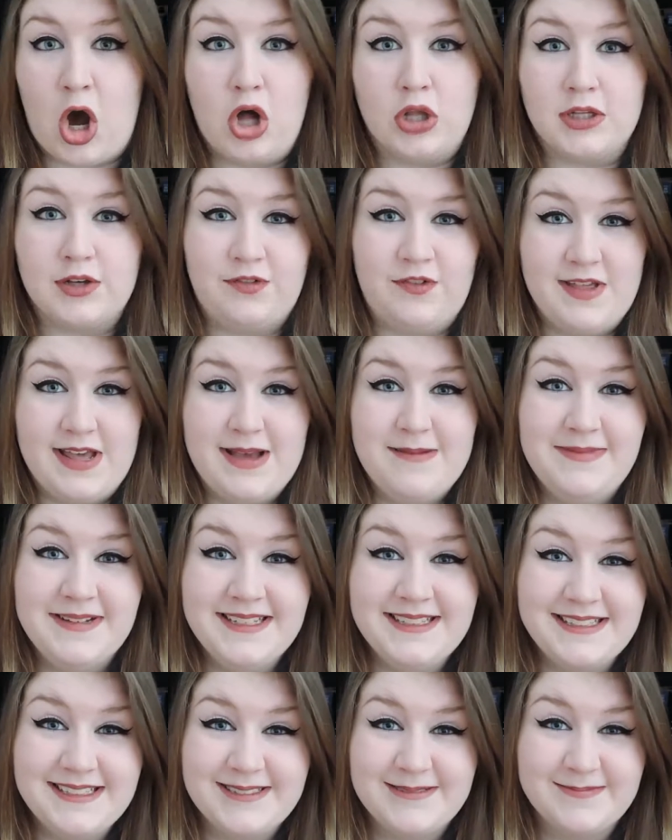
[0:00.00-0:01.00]
all of
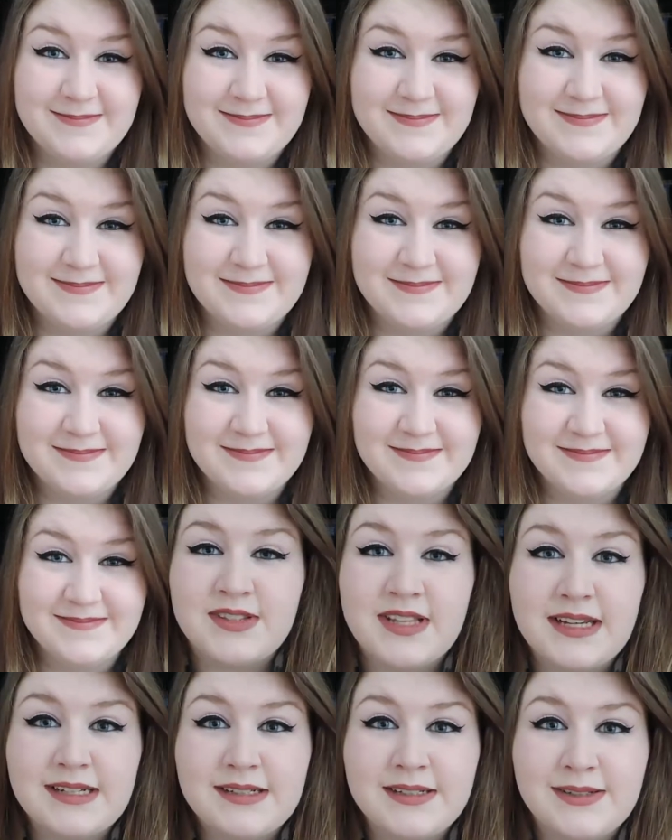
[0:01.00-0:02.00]
them. So
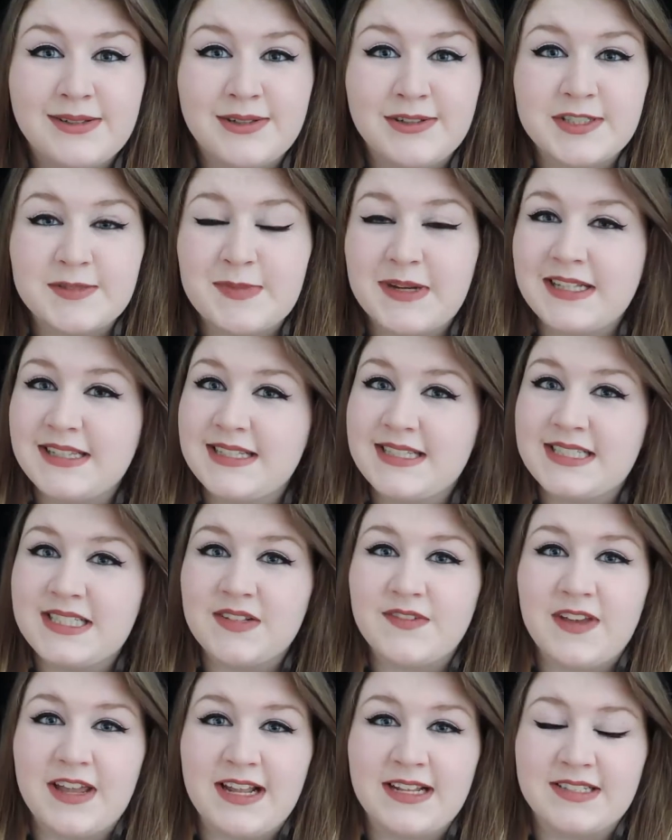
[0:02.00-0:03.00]
that concludes my list
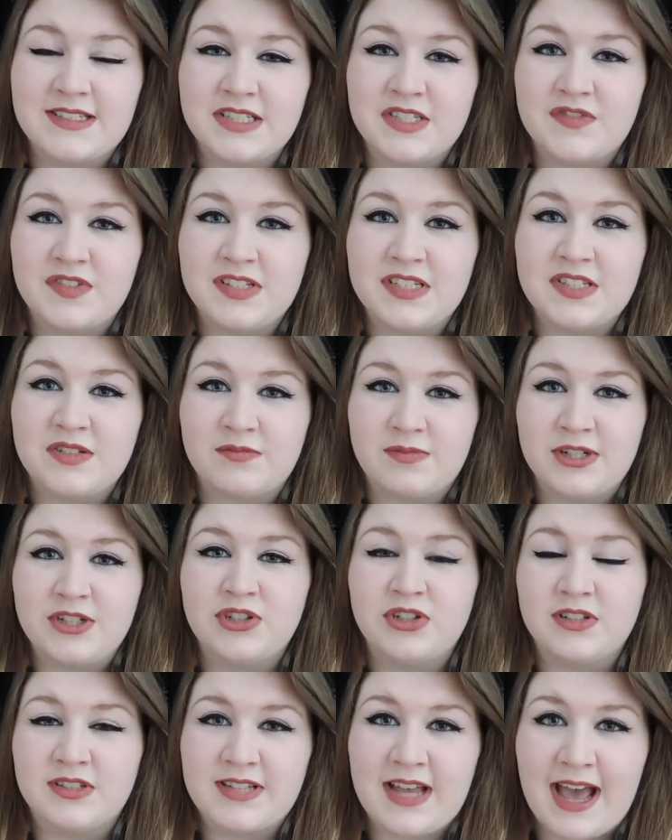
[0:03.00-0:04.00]
of answers for this
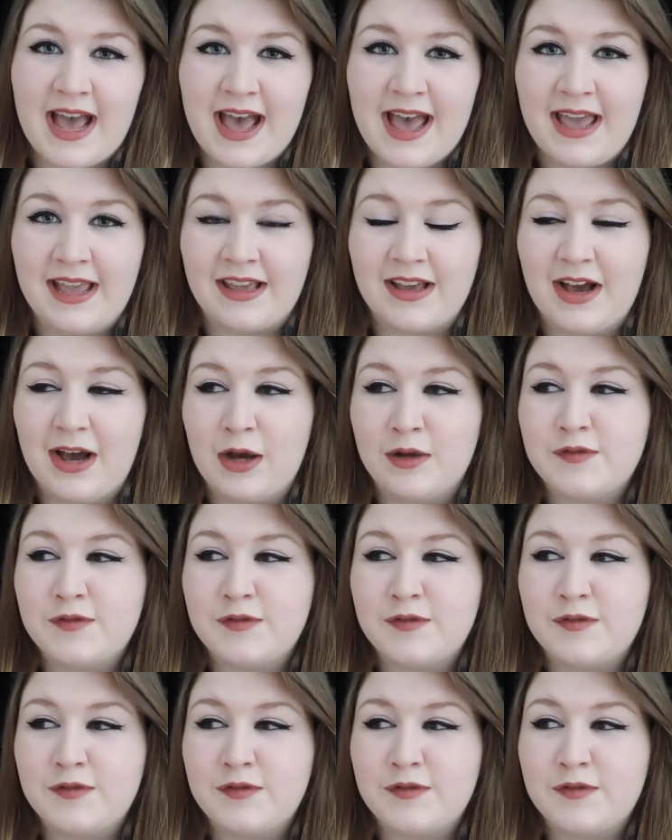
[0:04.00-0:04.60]
original tag.